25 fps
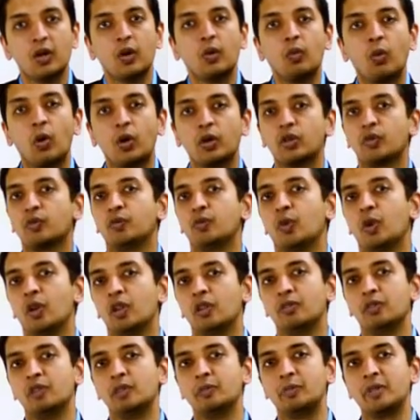Waterfall
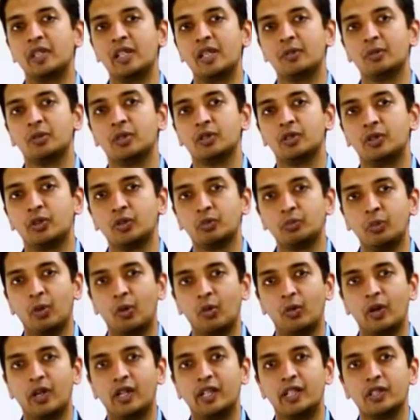will be able to
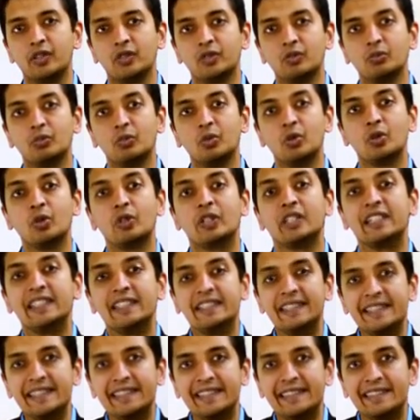provide you more
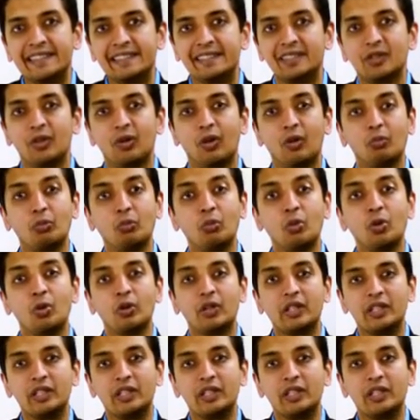details or more